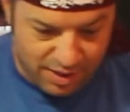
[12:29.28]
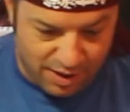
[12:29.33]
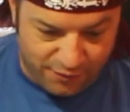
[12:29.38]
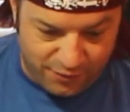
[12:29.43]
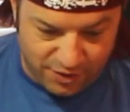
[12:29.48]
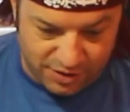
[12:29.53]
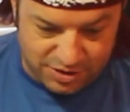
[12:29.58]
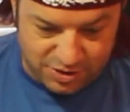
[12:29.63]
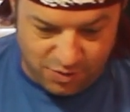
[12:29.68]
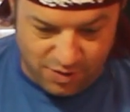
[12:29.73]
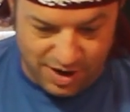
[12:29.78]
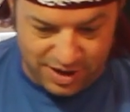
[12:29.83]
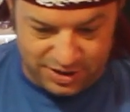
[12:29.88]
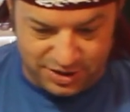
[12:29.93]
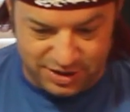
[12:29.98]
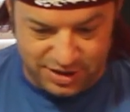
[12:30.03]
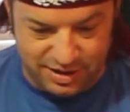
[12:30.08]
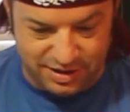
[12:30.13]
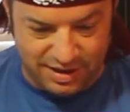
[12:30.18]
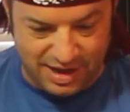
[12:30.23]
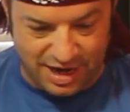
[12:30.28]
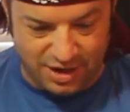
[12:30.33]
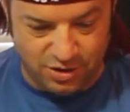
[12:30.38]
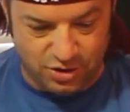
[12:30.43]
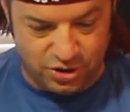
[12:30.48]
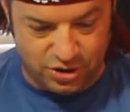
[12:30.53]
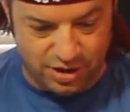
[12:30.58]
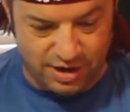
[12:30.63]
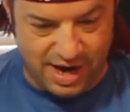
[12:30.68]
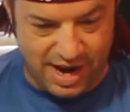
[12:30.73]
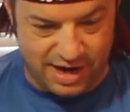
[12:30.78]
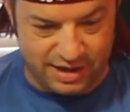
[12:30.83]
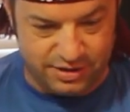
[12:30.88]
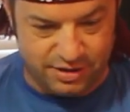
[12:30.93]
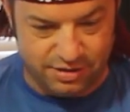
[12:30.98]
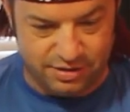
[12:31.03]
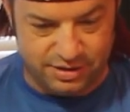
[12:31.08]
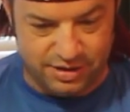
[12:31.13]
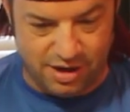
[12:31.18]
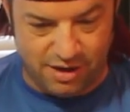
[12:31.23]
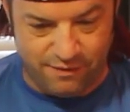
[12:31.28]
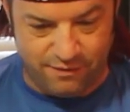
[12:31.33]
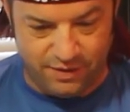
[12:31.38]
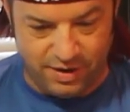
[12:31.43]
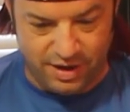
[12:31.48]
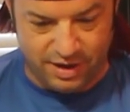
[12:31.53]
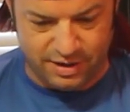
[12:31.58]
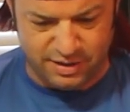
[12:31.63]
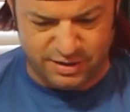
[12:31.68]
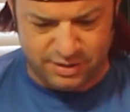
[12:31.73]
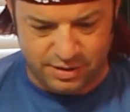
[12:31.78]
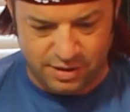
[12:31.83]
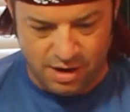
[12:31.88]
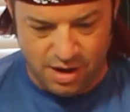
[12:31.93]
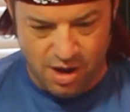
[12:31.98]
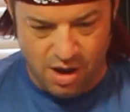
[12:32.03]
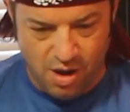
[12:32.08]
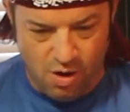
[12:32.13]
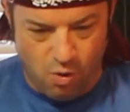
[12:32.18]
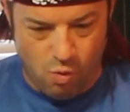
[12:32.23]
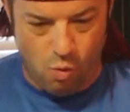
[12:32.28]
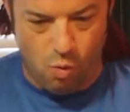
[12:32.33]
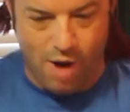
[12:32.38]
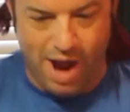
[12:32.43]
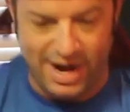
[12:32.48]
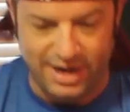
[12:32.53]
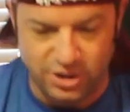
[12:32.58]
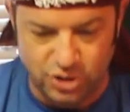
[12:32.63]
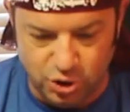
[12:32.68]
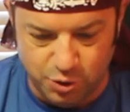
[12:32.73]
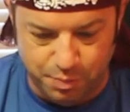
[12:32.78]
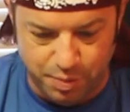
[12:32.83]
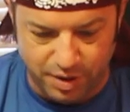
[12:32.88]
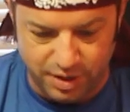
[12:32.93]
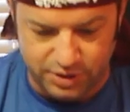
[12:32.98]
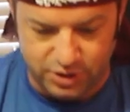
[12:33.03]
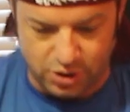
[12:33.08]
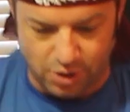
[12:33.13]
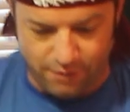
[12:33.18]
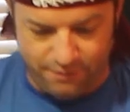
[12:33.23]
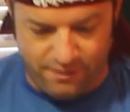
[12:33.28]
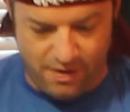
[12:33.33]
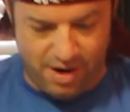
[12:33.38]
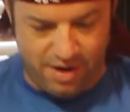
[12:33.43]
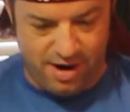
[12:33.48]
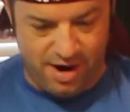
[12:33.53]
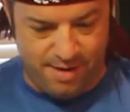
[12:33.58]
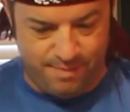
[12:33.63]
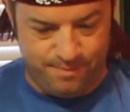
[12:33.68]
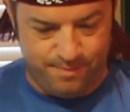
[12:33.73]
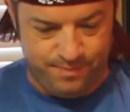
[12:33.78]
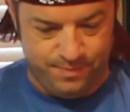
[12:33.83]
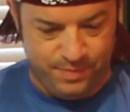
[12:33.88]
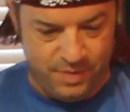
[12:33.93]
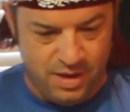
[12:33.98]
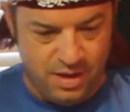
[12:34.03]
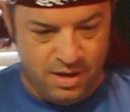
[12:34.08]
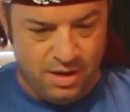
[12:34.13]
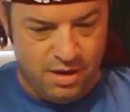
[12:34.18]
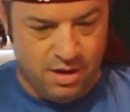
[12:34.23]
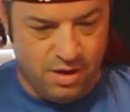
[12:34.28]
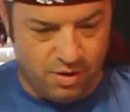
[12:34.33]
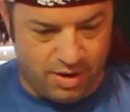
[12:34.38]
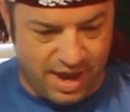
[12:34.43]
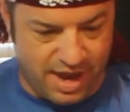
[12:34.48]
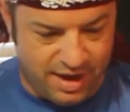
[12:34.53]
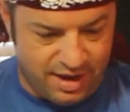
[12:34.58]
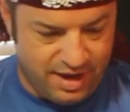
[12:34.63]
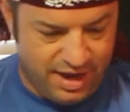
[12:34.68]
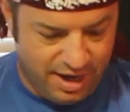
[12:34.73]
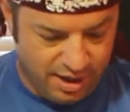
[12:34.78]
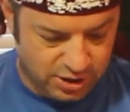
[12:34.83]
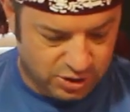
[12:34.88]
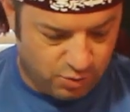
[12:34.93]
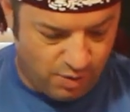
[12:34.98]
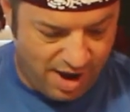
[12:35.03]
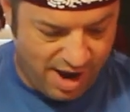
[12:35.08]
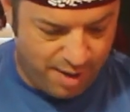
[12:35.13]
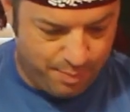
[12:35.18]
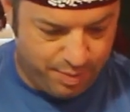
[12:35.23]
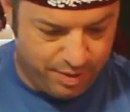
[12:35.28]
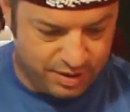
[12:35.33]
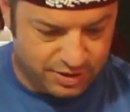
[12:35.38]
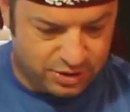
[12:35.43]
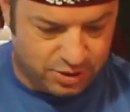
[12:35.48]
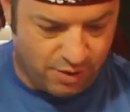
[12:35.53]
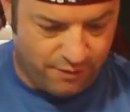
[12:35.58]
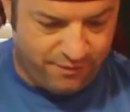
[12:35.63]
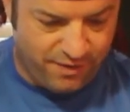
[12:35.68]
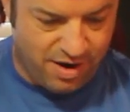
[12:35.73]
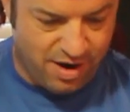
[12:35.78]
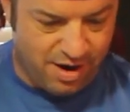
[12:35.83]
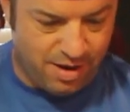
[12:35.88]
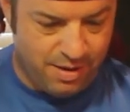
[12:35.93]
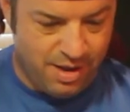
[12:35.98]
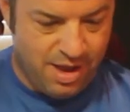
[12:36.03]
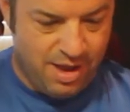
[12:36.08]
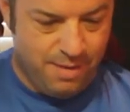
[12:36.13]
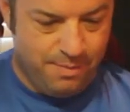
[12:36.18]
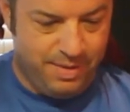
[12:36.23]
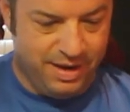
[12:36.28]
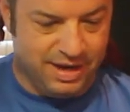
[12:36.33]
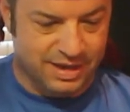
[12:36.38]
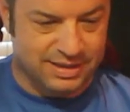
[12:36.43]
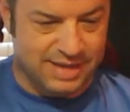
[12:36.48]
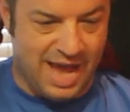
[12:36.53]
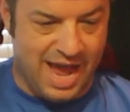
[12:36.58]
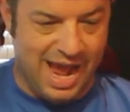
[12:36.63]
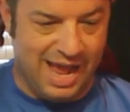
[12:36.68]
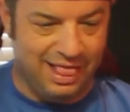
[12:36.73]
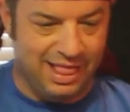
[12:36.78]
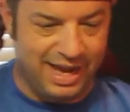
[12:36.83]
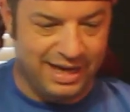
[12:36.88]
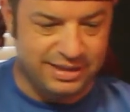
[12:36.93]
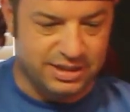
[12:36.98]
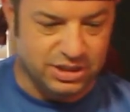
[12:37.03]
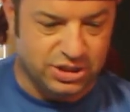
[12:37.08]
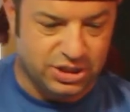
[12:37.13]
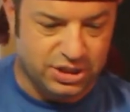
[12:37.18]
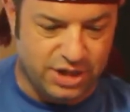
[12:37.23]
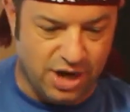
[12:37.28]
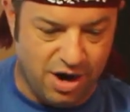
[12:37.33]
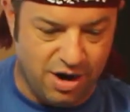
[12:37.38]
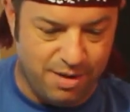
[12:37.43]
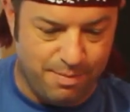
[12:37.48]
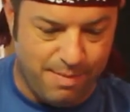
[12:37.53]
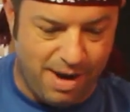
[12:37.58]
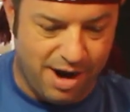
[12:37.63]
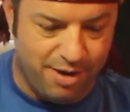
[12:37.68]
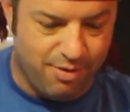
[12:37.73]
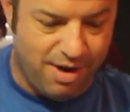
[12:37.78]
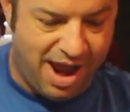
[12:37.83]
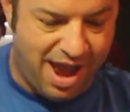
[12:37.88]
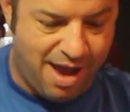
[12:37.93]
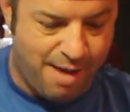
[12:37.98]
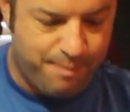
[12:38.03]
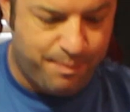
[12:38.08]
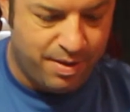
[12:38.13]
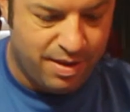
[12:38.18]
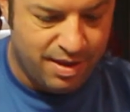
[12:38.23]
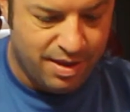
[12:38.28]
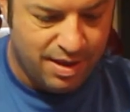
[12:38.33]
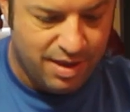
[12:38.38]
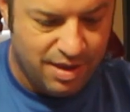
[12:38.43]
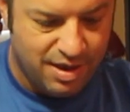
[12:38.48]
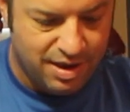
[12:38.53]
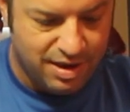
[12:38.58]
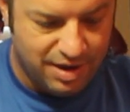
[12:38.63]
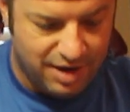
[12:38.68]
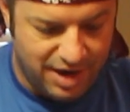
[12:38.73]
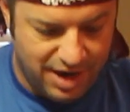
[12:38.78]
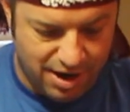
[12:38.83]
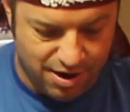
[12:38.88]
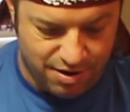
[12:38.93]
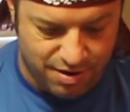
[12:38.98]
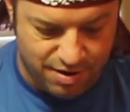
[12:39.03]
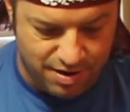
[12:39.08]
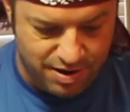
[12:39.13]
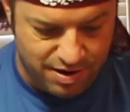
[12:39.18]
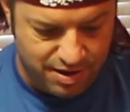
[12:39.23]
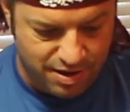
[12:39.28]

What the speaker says: The first question that you should ask yourself is, why did you put it so far up? Okay, here's why I put it so far up. Because I like to start my wrap here.